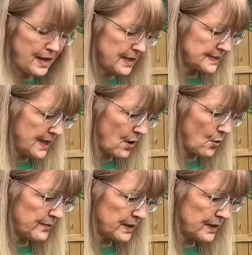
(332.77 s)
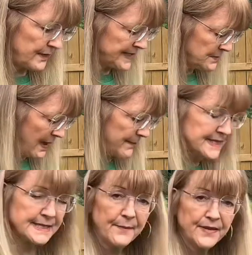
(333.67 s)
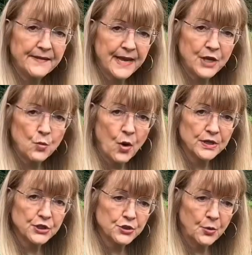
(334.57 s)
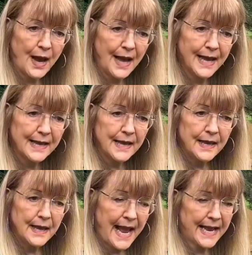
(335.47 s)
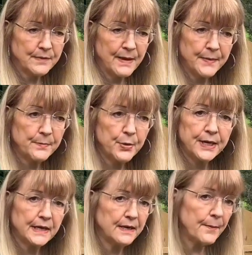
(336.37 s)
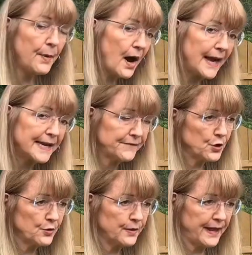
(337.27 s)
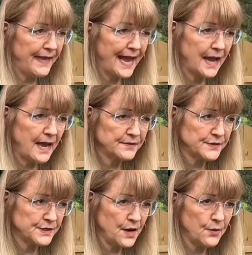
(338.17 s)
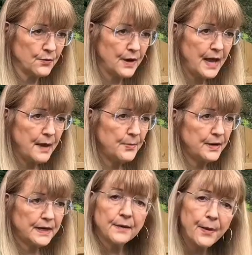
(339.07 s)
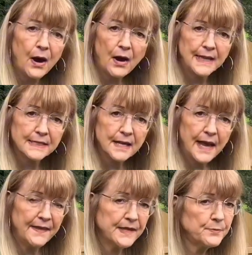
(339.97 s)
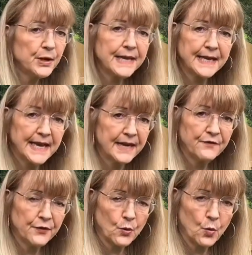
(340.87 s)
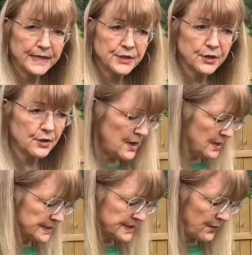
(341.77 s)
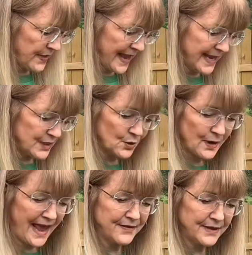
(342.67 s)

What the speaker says: So this might be something that you want to try, and maybe put it in a pot. If you're in that kind of zone, put it in a pot and then bring it in for the winter so that you'll have